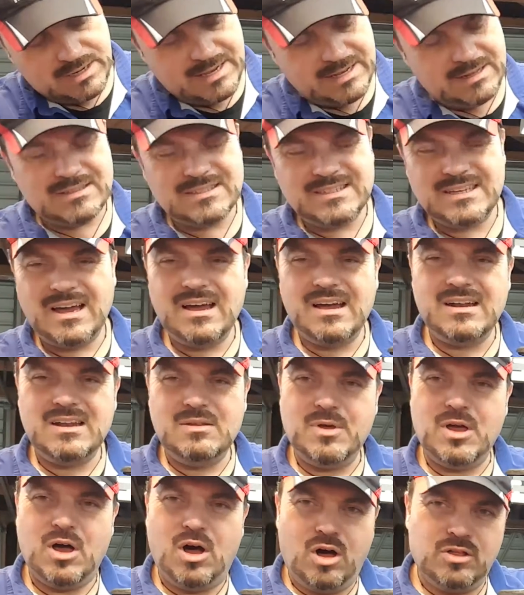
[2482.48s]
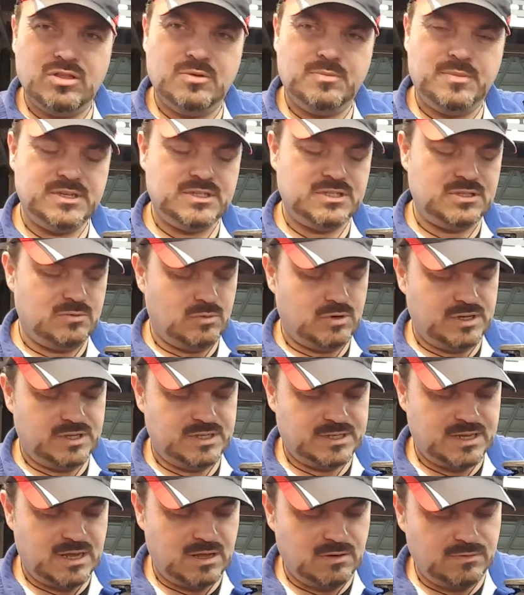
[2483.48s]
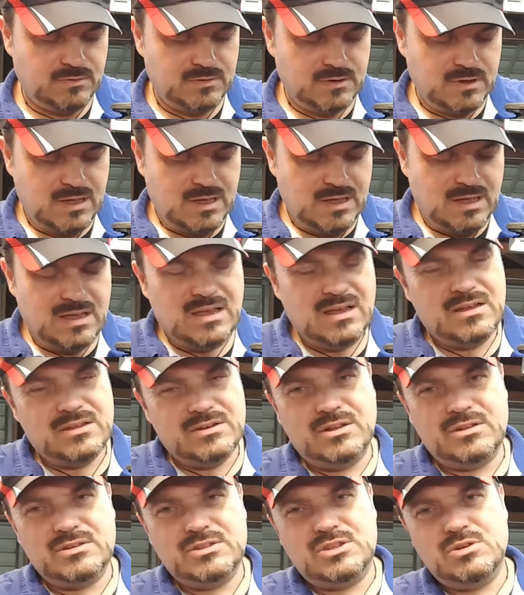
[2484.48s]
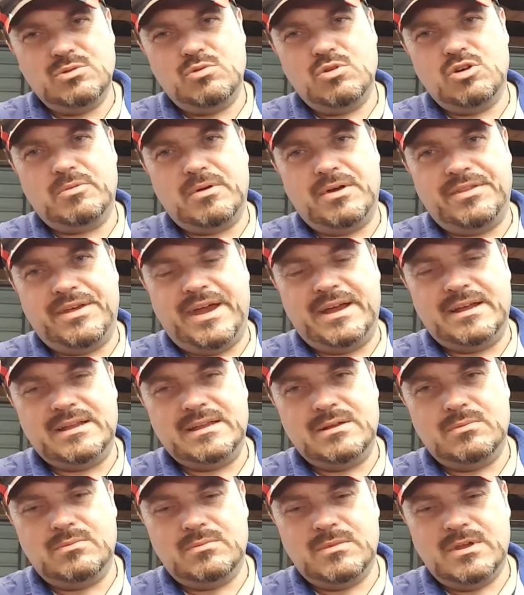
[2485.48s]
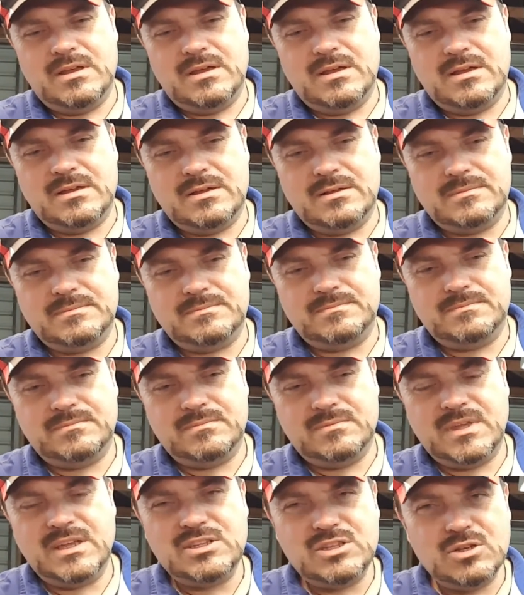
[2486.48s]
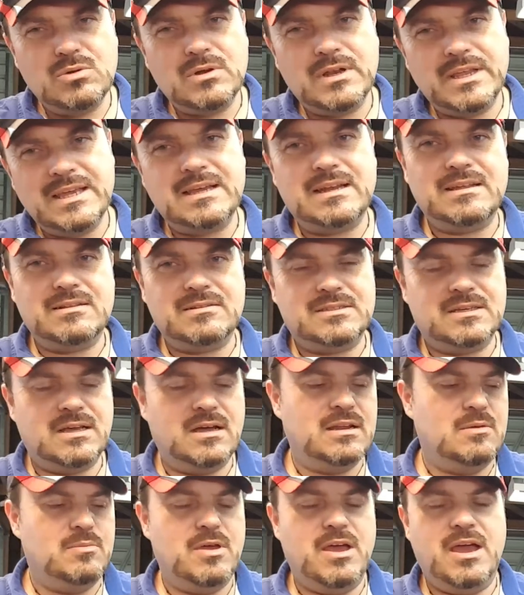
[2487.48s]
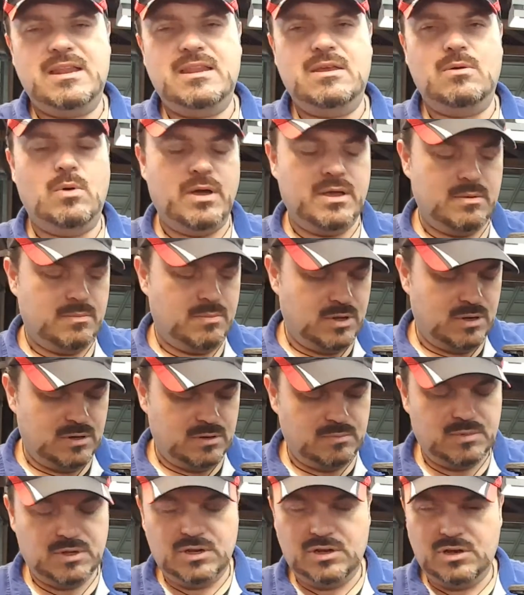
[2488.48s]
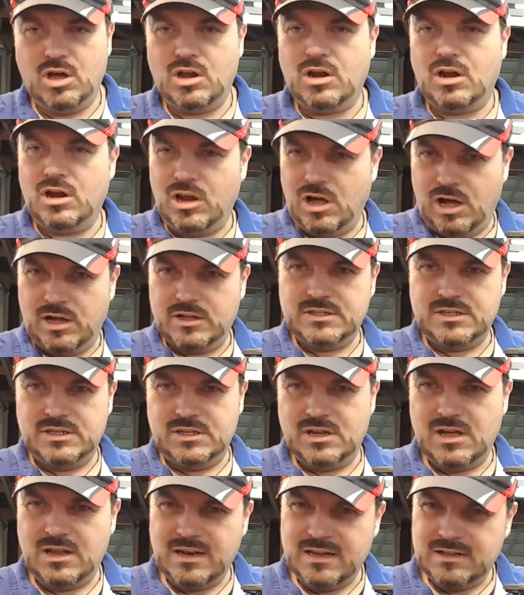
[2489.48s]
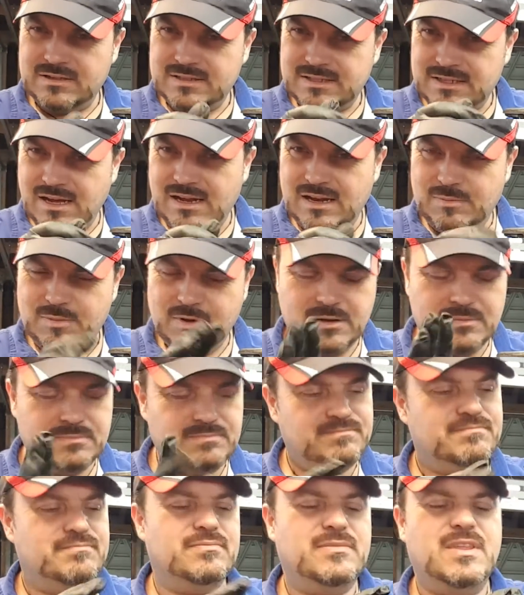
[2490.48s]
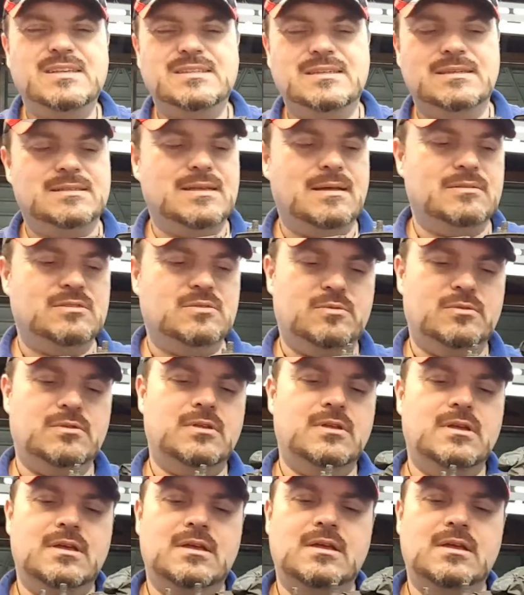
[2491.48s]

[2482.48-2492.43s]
a little tiny bit on the piston rod itself. Not too worried about that. They do leak a little tiny bit anyway, but not a lot. You know, a little tiny bit, that's acceptable.